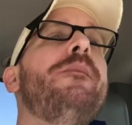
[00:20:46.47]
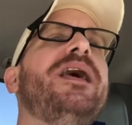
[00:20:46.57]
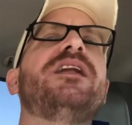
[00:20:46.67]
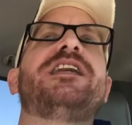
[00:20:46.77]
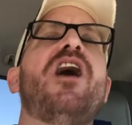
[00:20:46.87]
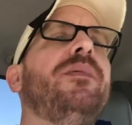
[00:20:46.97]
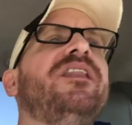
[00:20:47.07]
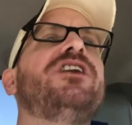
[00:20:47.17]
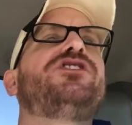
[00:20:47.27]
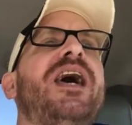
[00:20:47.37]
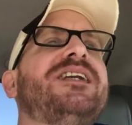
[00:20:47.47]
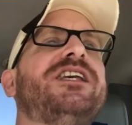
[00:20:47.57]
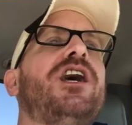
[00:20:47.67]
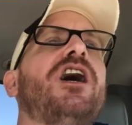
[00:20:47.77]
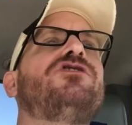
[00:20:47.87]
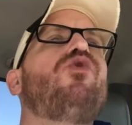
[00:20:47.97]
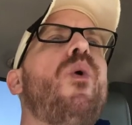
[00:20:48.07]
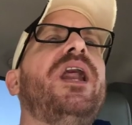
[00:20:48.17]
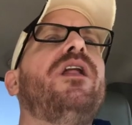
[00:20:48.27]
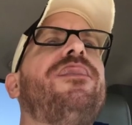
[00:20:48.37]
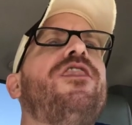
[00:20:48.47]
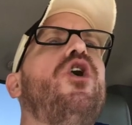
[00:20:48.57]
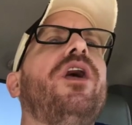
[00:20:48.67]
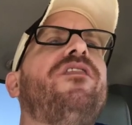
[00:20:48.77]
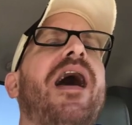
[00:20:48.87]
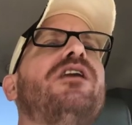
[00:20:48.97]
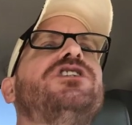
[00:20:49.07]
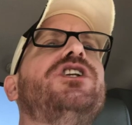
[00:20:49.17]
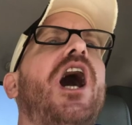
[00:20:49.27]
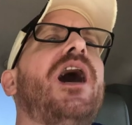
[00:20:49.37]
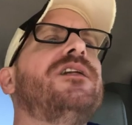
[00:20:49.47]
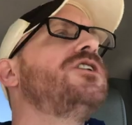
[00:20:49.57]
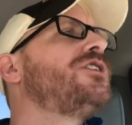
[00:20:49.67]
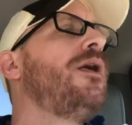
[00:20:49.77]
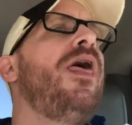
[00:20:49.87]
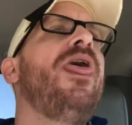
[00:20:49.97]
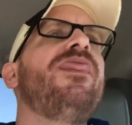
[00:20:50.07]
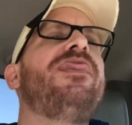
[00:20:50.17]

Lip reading: So you mean to tell me these tests that cost $20,000 to $30,000,